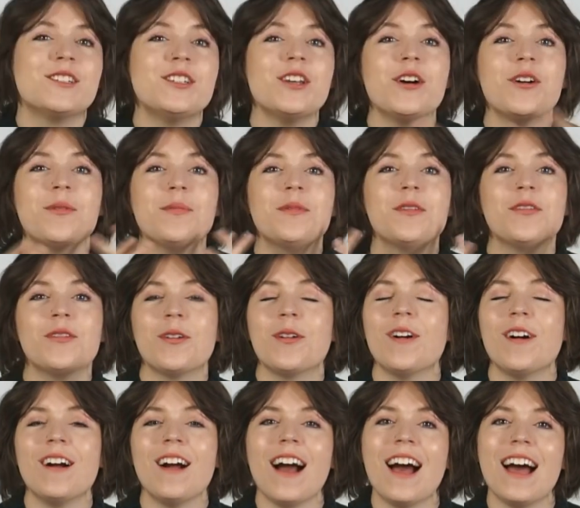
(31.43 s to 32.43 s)
So
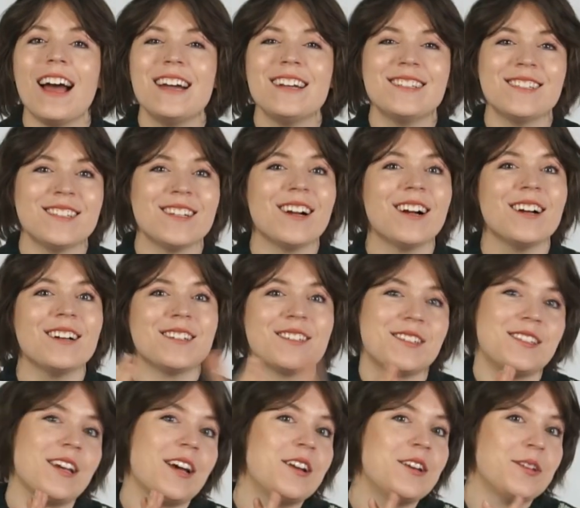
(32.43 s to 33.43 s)
before I start
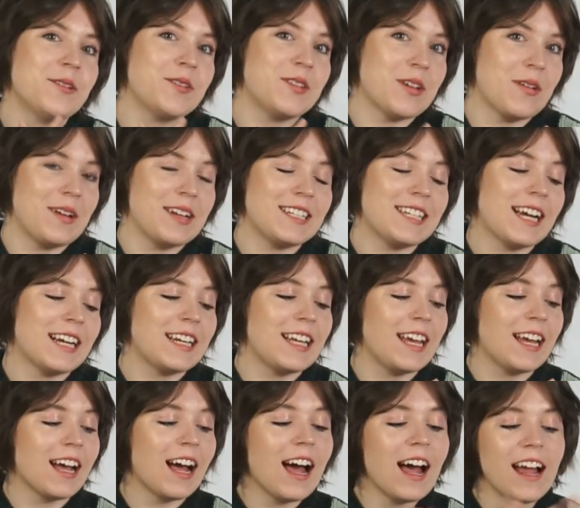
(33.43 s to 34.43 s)
a new sewing
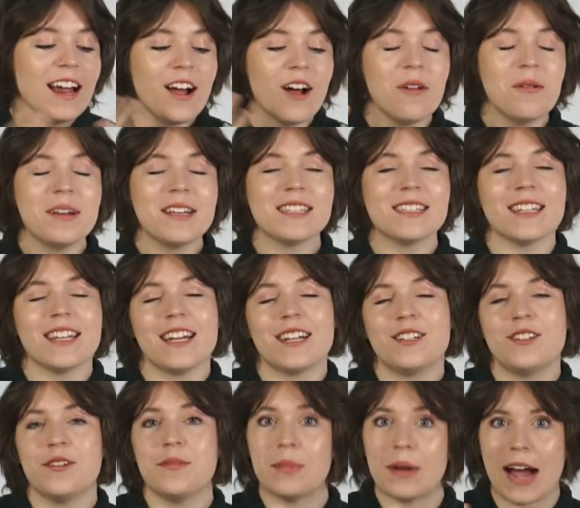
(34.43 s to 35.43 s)
technique, I always
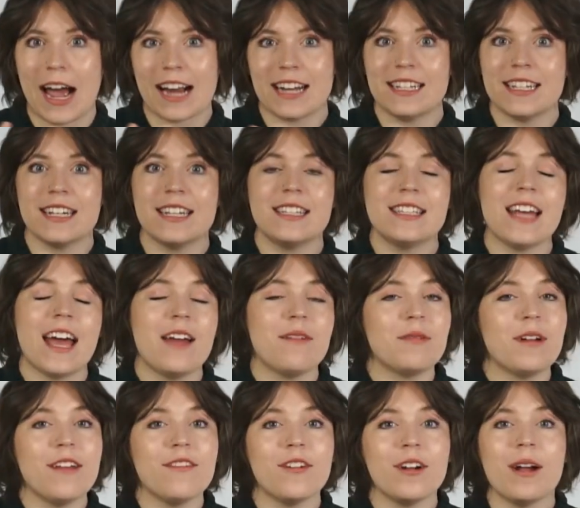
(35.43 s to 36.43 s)
like to practice.
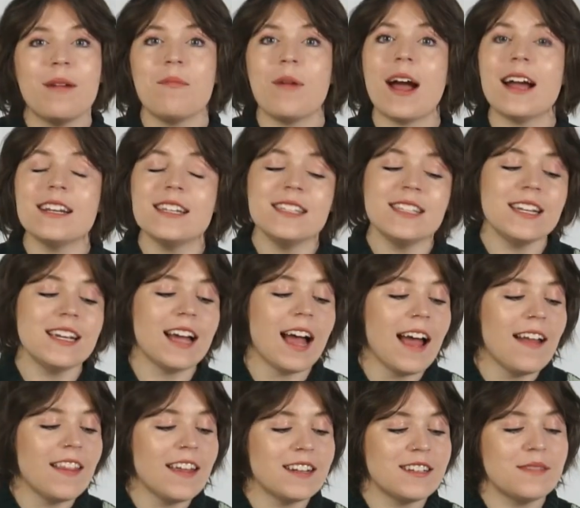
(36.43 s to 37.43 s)
And whenever I'm practicing,
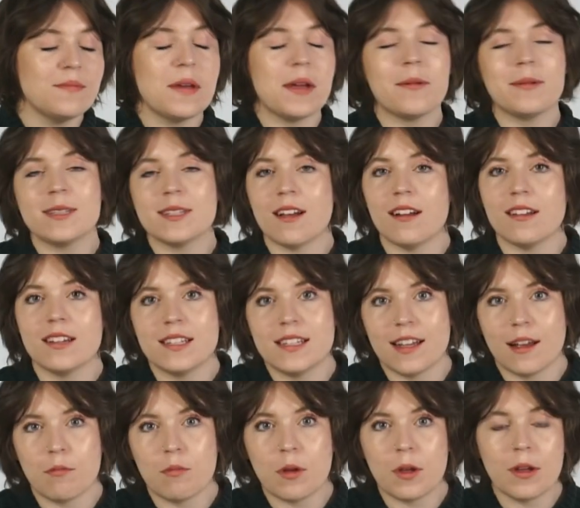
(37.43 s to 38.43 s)
I like to make what's called a
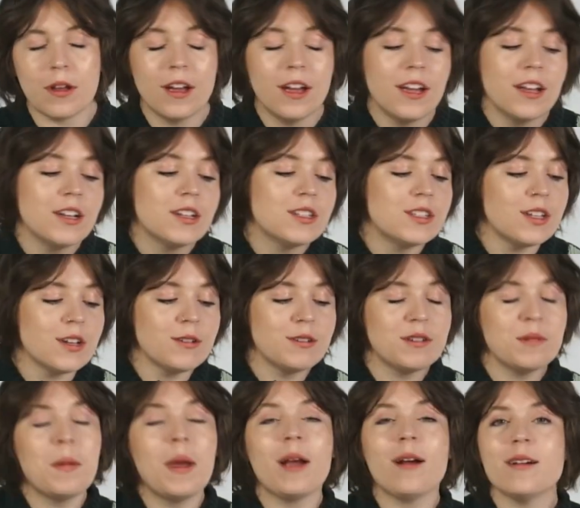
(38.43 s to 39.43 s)
sample. So
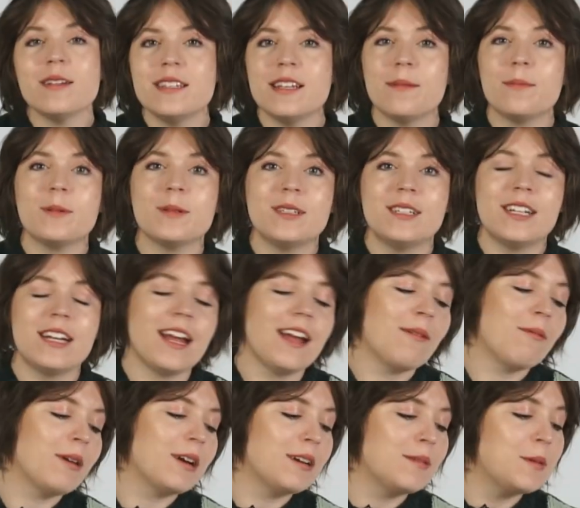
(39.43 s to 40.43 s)
to make our samples
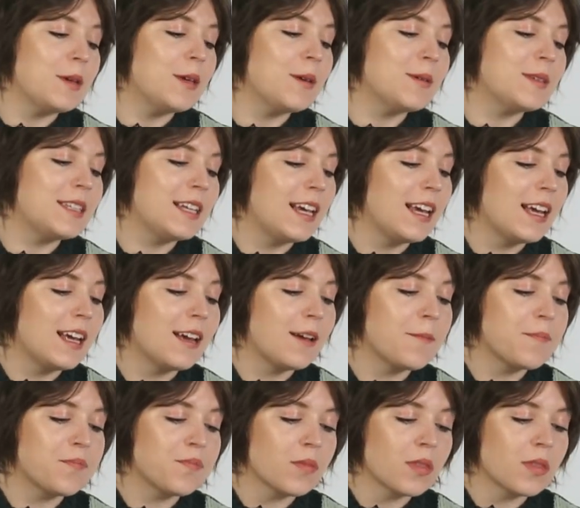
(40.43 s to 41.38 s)
today, we're gonna be using